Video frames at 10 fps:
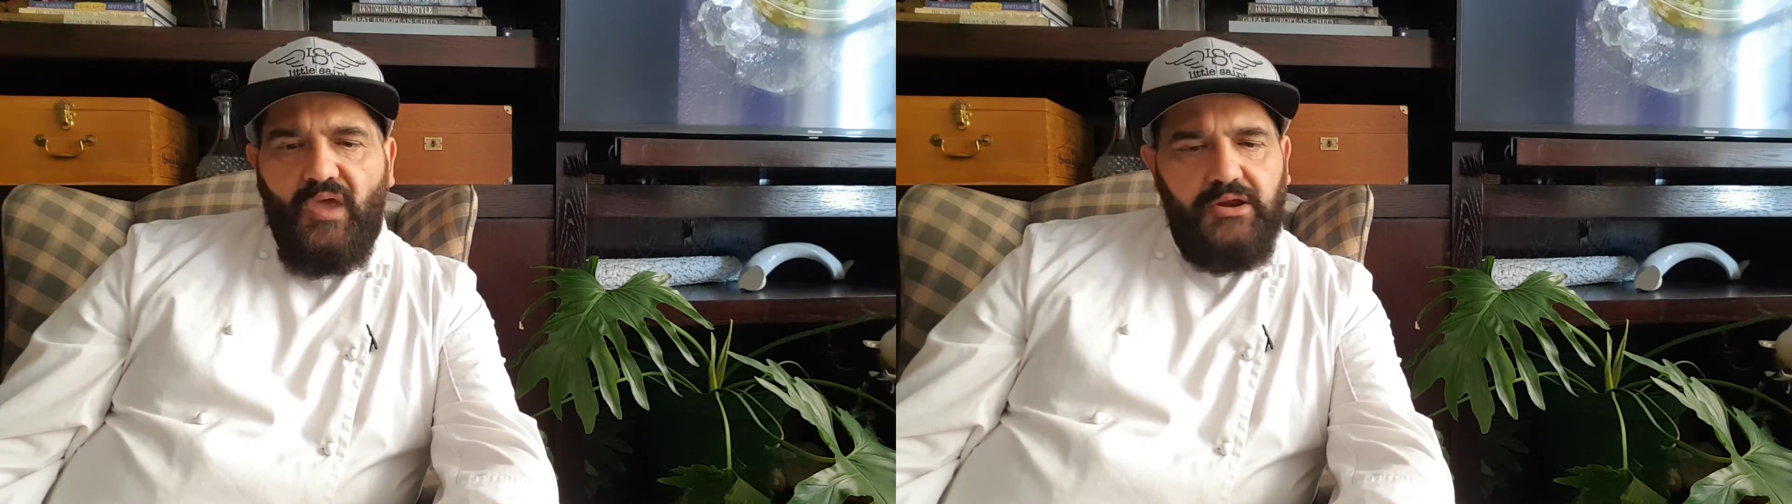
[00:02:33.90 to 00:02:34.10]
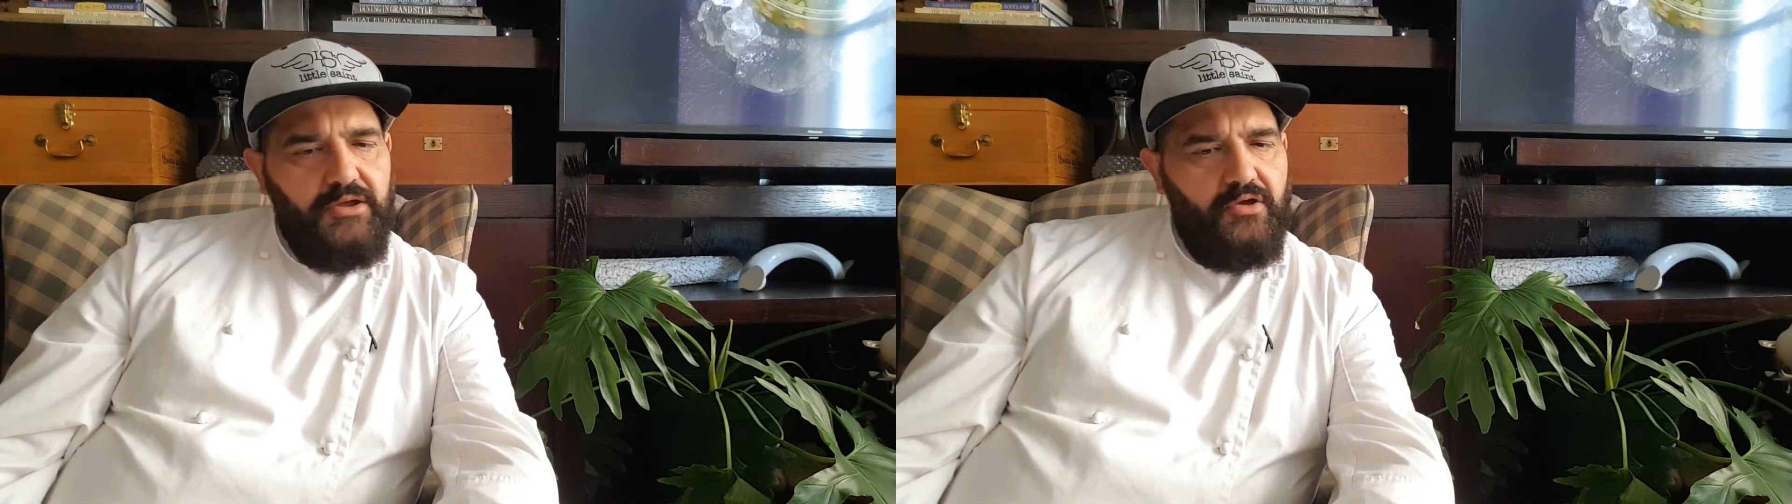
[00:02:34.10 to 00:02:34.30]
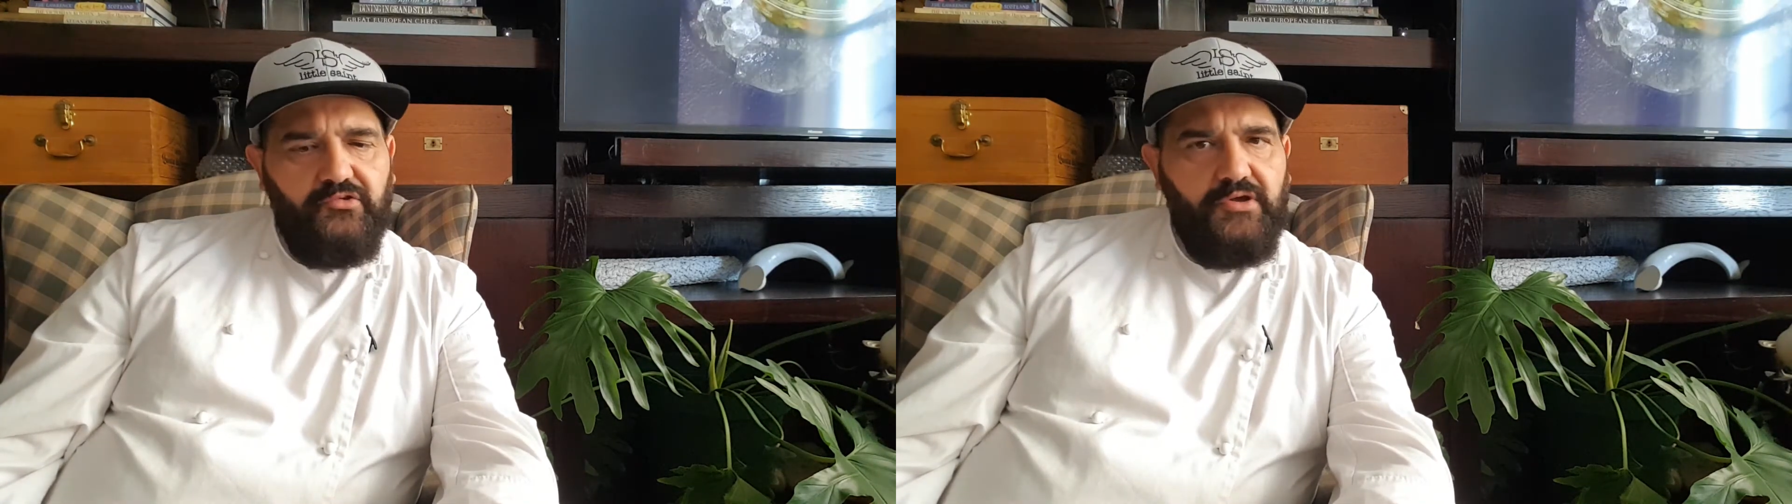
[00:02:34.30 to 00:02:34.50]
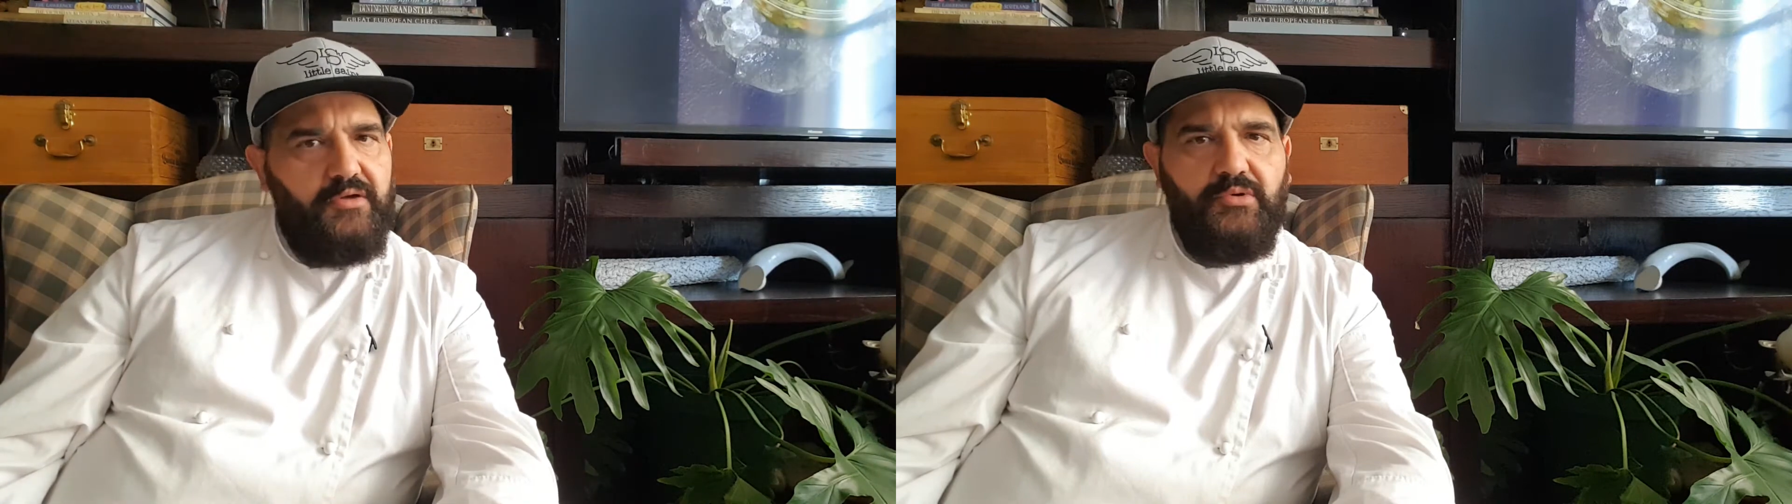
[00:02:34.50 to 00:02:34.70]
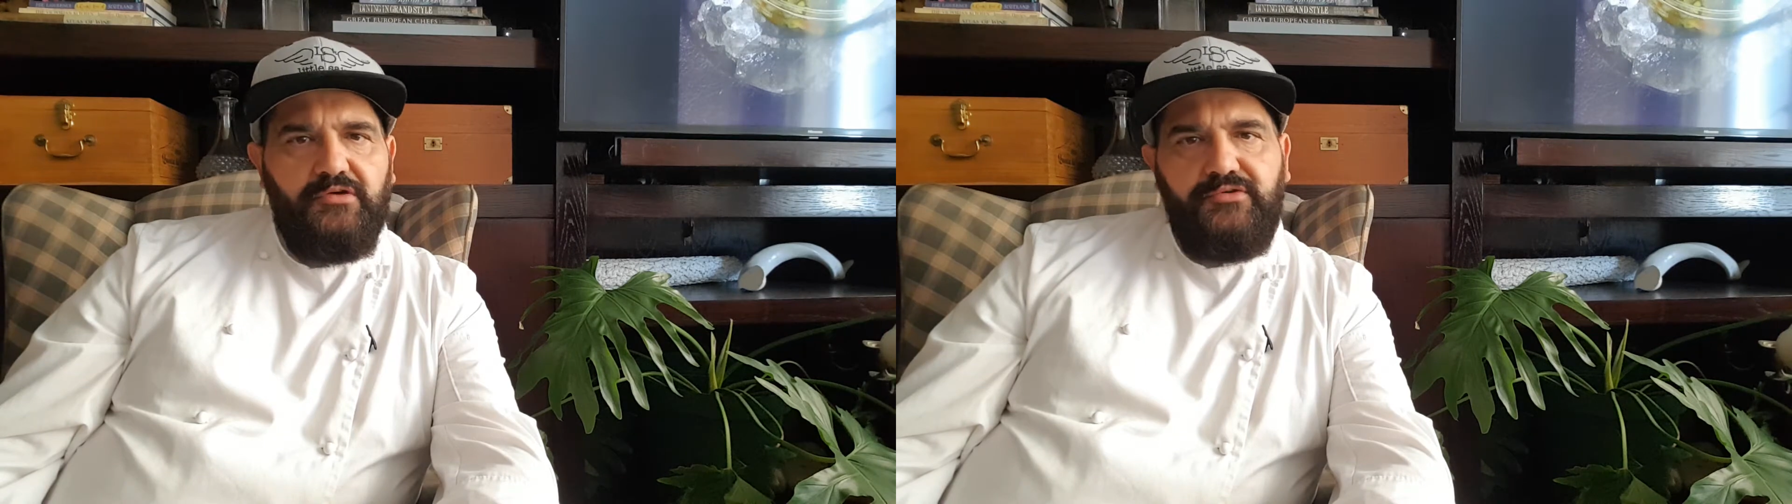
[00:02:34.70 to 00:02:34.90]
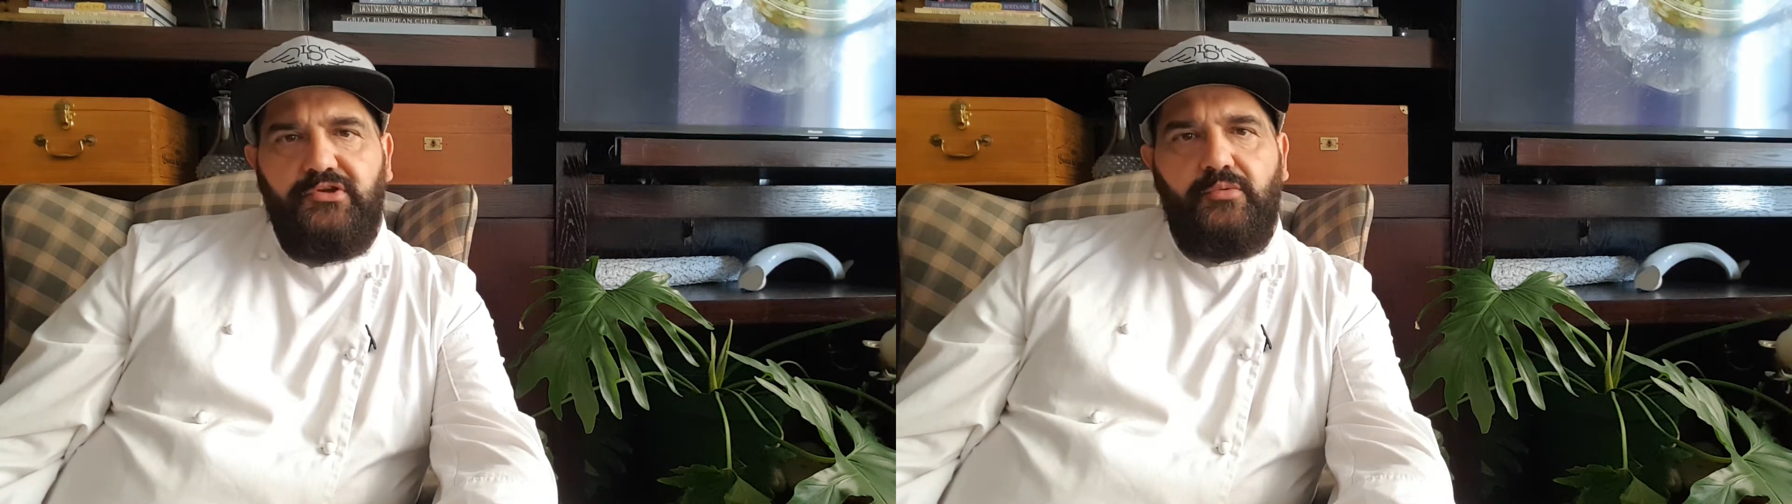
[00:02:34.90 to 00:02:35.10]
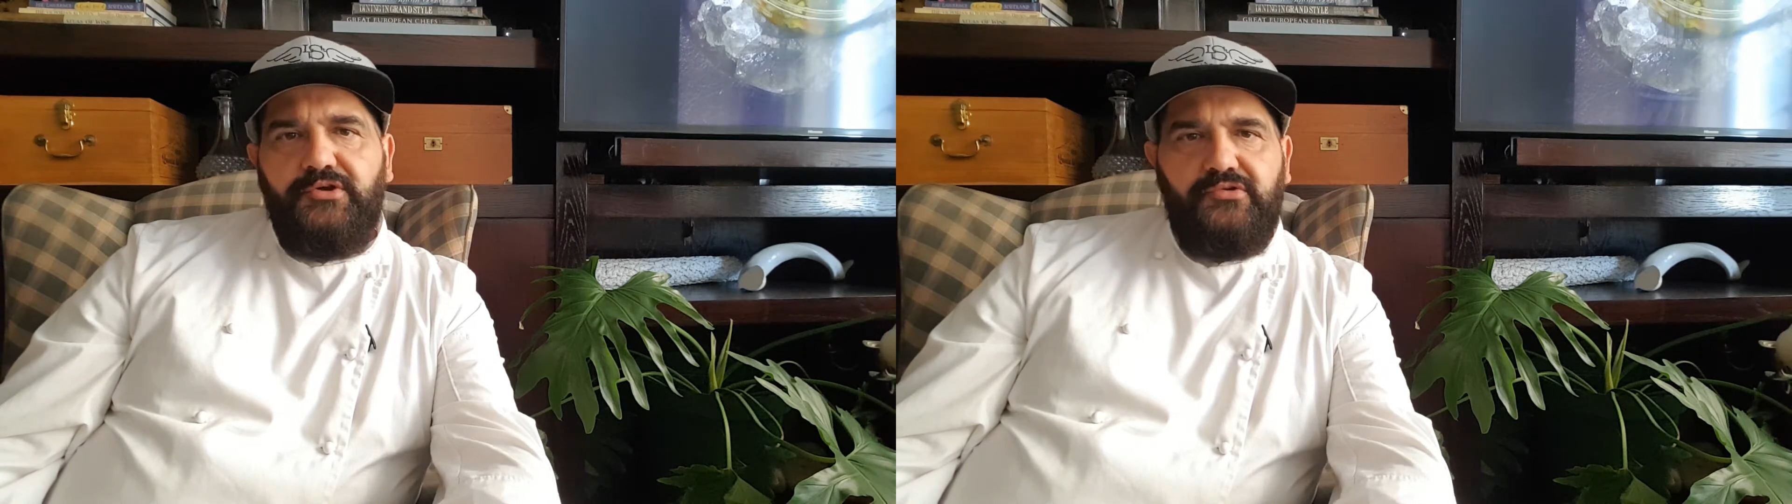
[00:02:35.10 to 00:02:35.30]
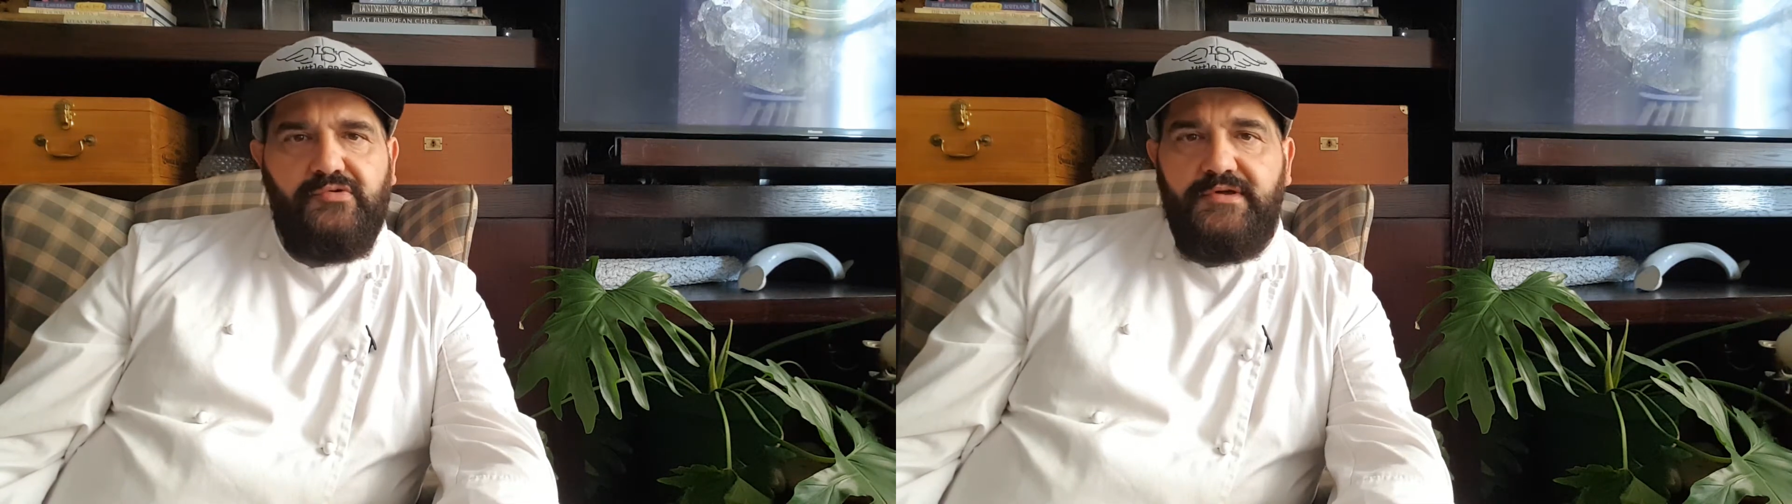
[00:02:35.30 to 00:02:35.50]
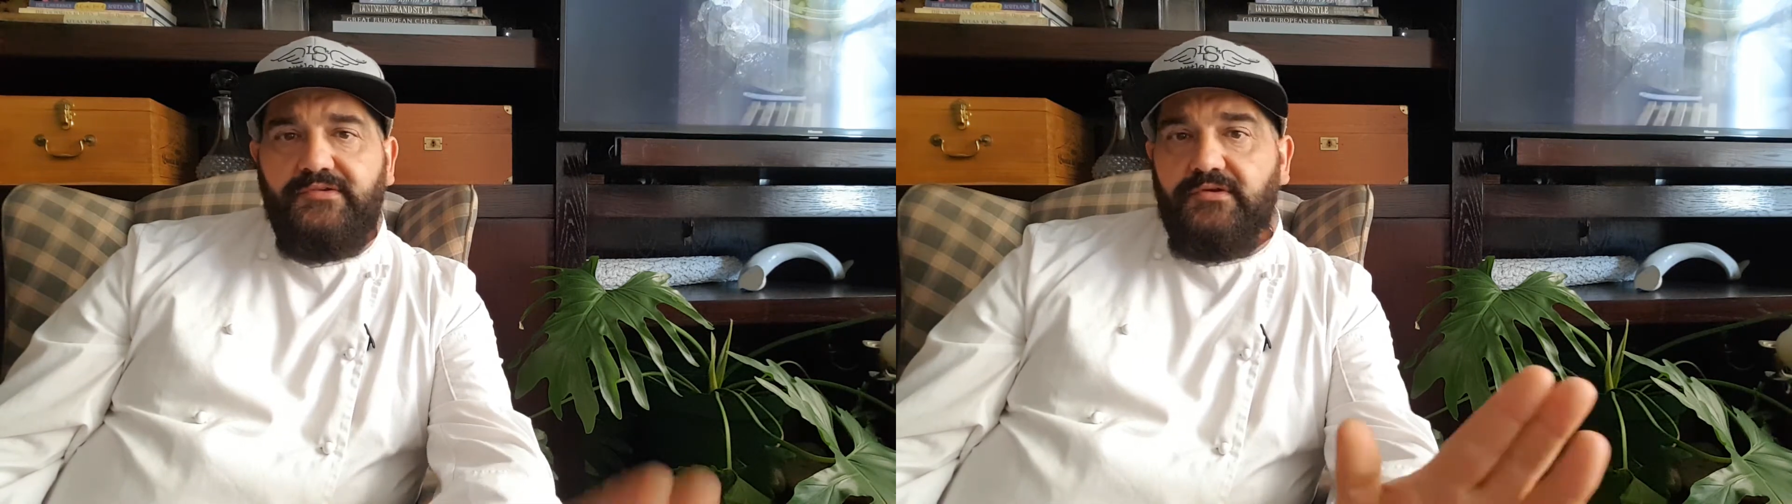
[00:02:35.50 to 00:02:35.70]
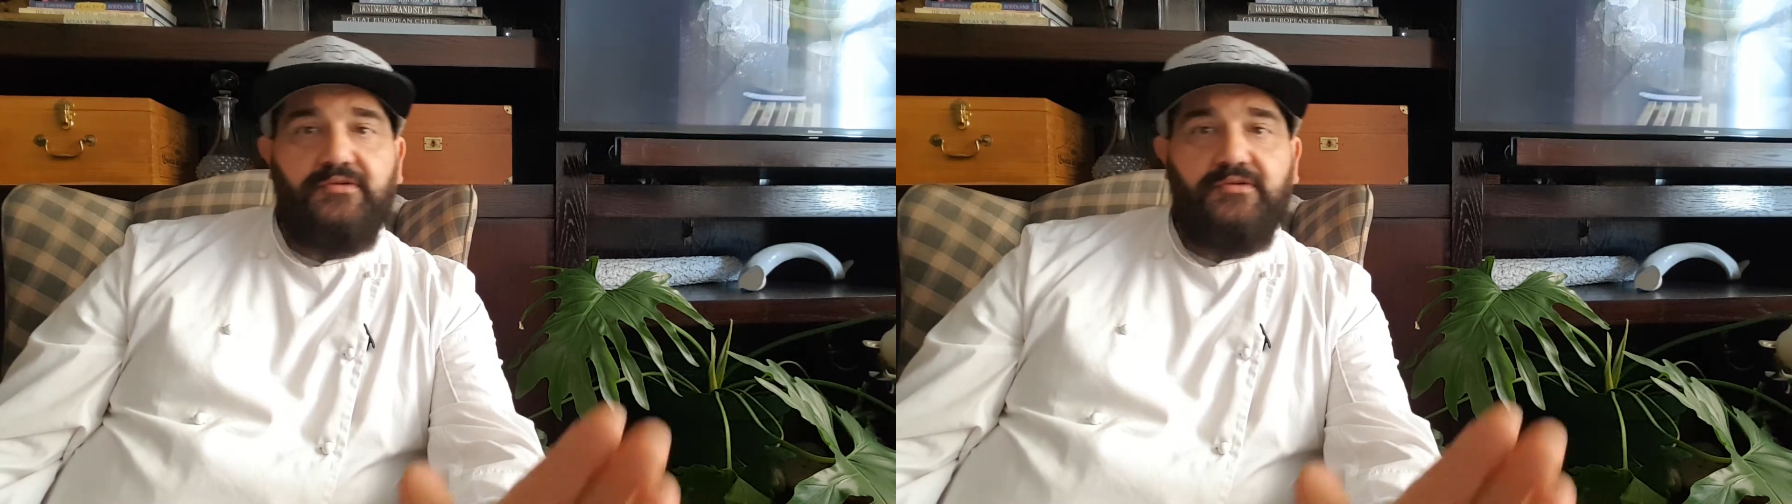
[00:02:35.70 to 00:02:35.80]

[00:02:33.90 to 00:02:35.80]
he goes, "Okay, well, if you don't want to do this,